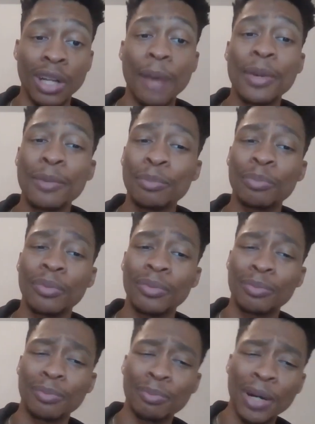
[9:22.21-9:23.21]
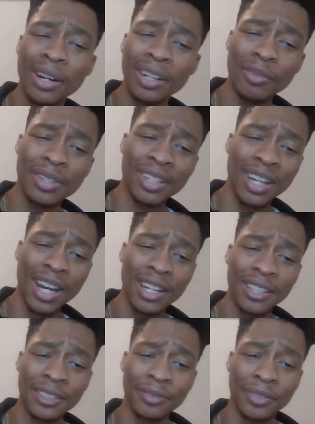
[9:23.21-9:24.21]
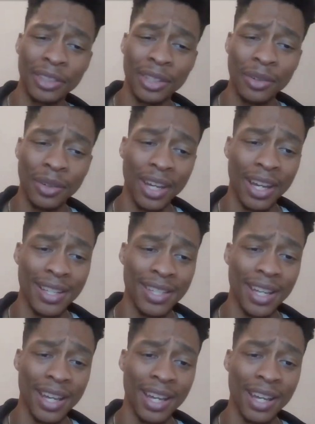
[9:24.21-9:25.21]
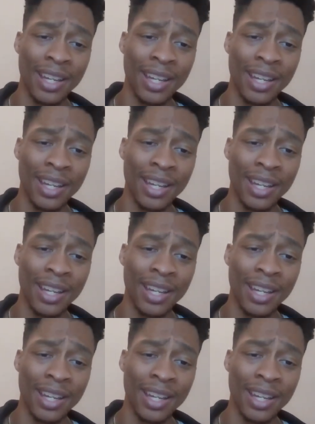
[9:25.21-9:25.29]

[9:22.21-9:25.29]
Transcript: I mean, punk was kind of, anti,